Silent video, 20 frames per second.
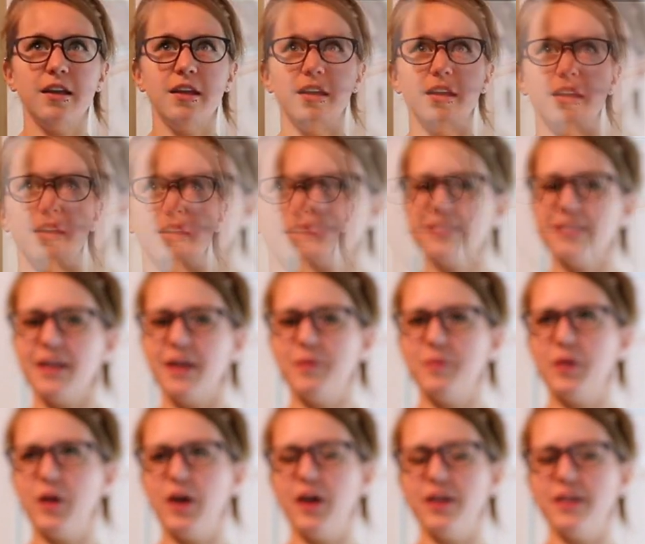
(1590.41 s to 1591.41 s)
guess
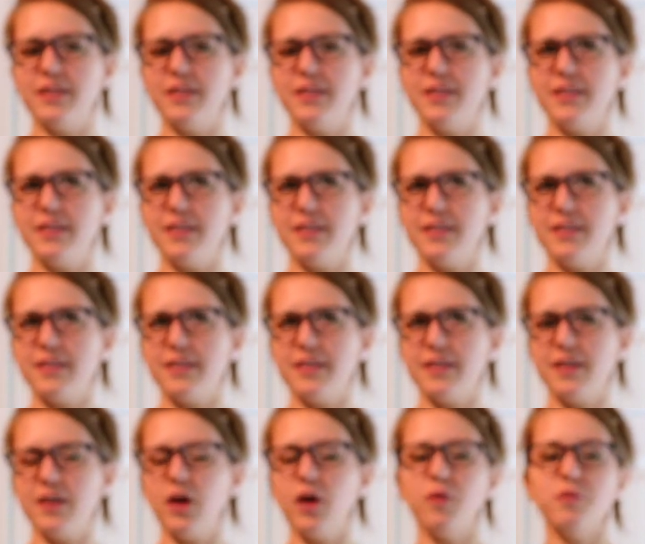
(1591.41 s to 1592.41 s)
I'm not
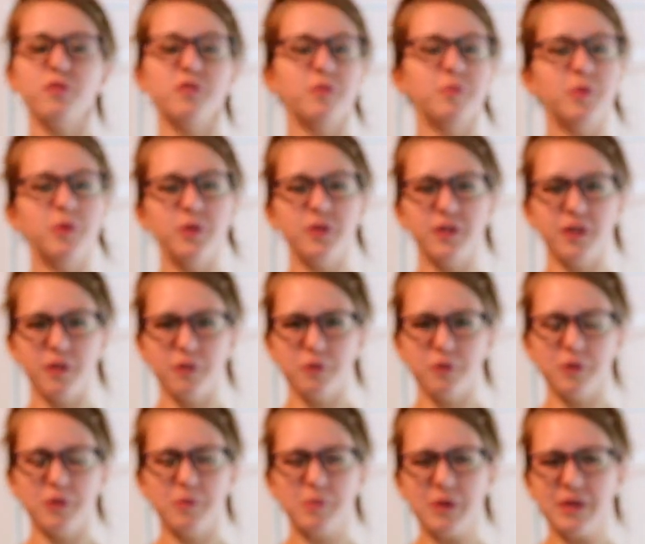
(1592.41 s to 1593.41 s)
comfortable
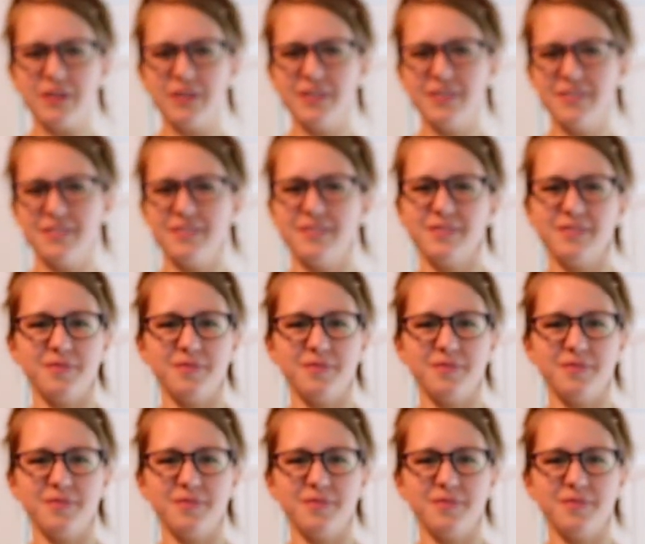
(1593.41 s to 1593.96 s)
enough with my